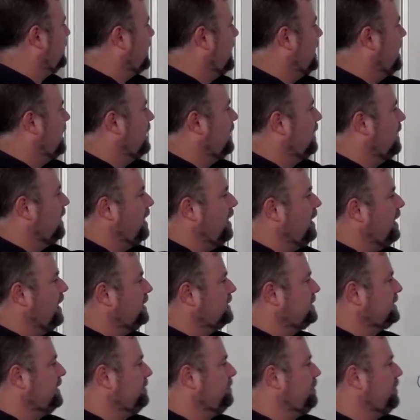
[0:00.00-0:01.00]
at
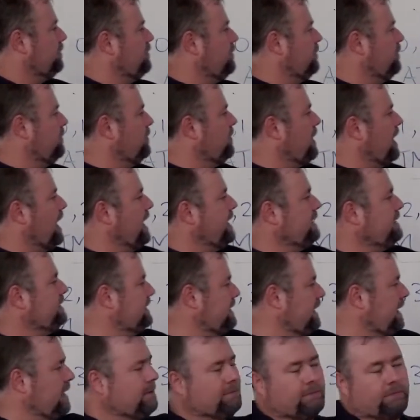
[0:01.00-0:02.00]
a typical
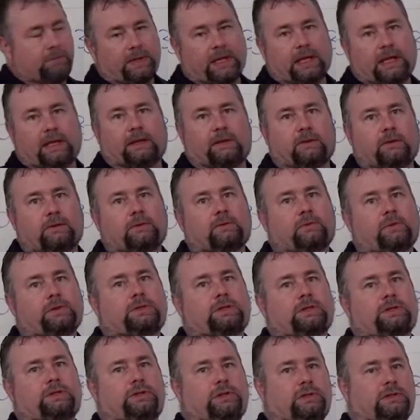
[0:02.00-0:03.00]
ATM pin,
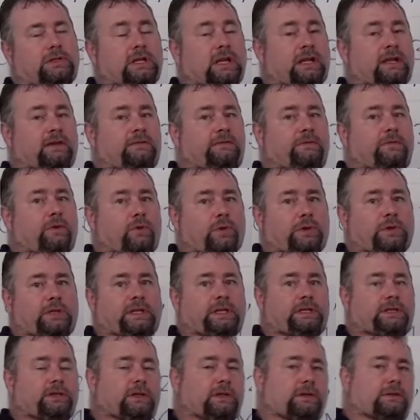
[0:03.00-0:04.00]
which is usually 4
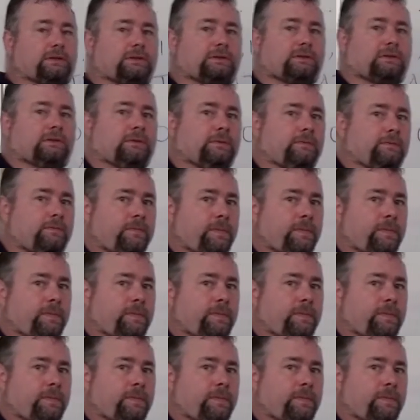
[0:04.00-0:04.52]
digits.